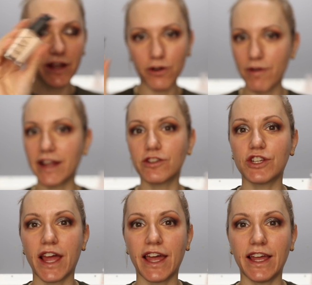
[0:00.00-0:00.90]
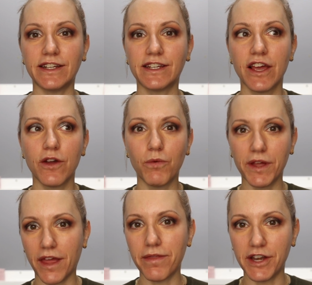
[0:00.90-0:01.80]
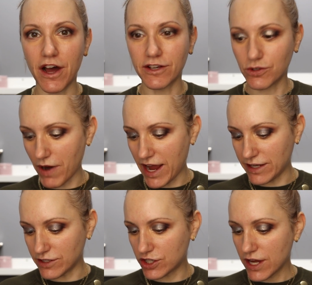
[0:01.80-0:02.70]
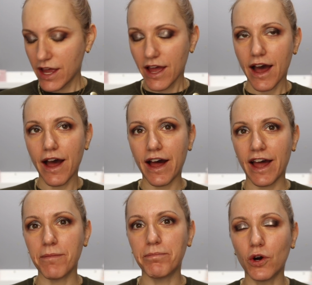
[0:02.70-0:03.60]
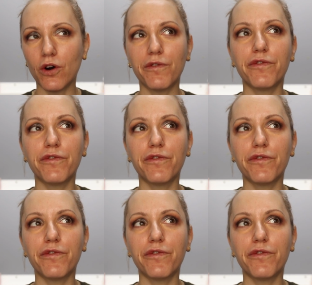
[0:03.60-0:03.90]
correct shade within the Nars range. I bought